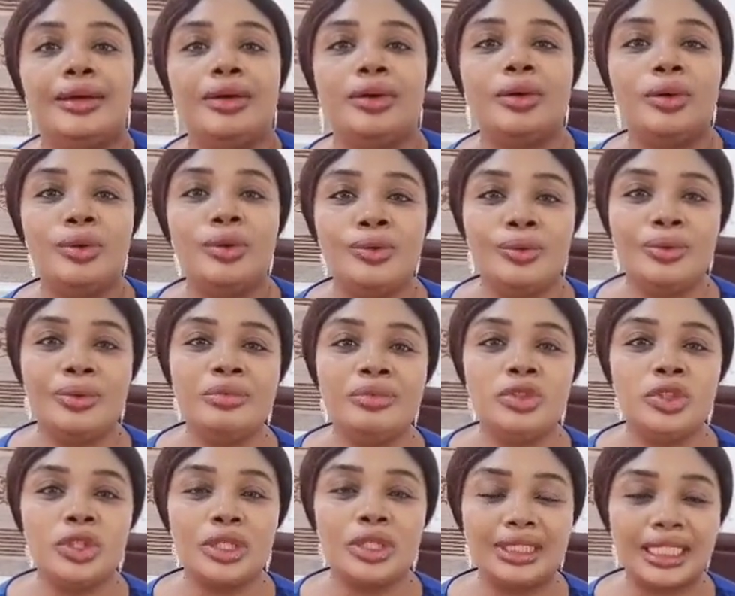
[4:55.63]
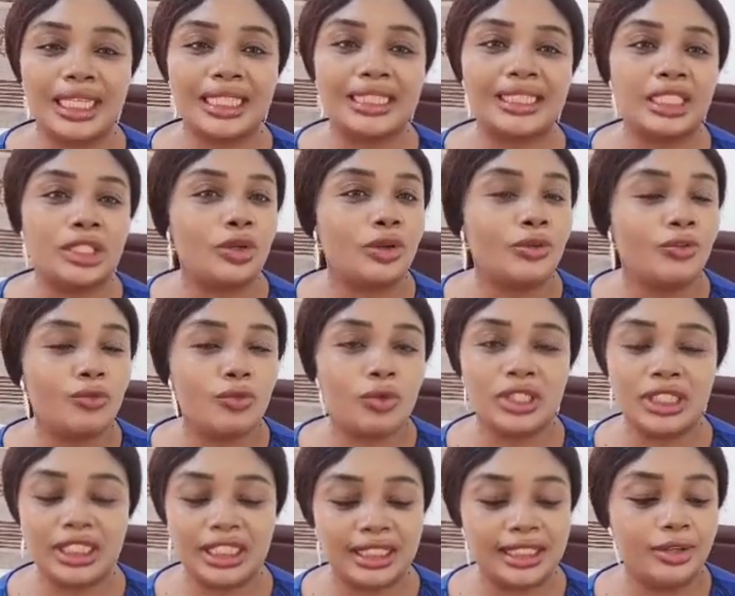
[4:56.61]
Or just get enough
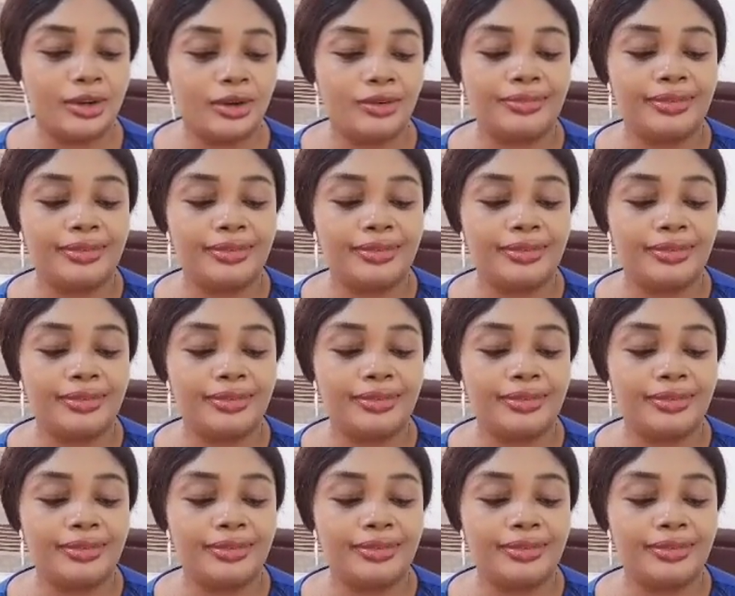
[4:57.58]
quantity of